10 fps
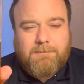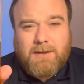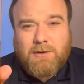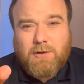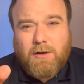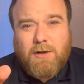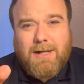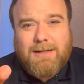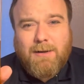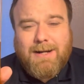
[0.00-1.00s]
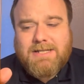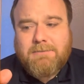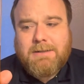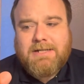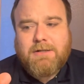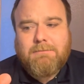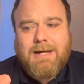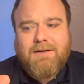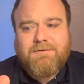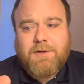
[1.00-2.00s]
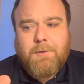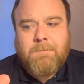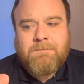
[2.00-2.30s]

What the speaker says: Got like a light to medium mouthfeel.